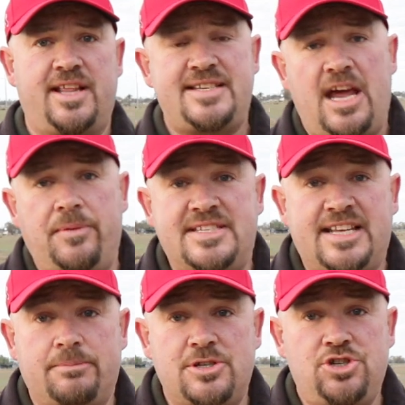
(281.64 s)
that's how we
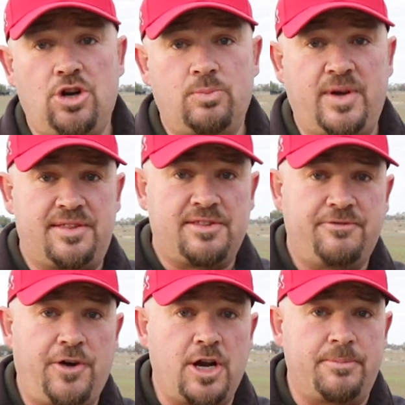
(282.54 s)
set up the shot with
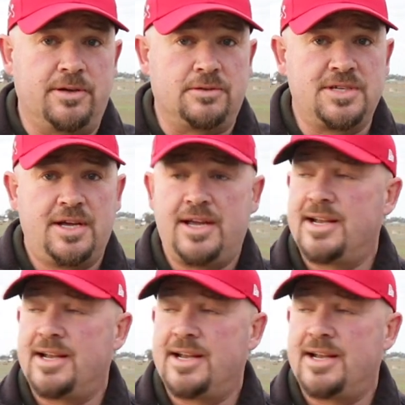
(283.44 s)
PhotoPills.